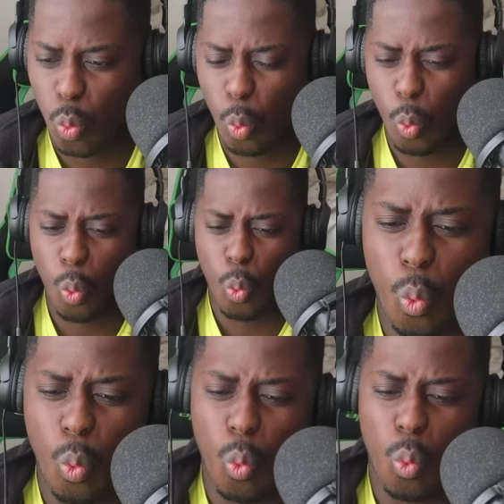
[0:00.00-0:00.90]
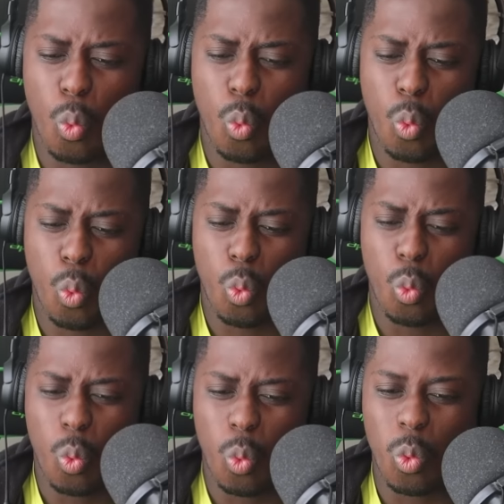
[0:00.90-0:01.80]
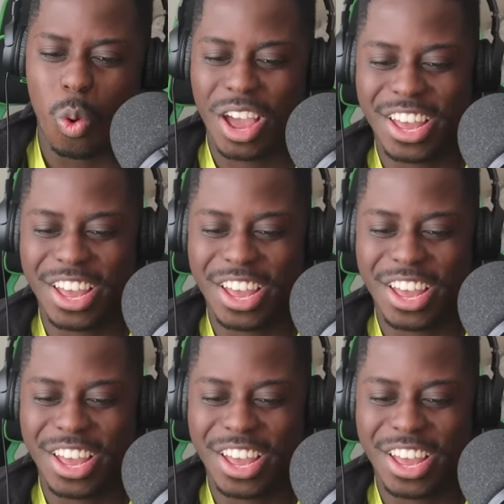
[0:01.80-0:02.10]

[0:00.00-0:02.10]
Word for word: Ooh.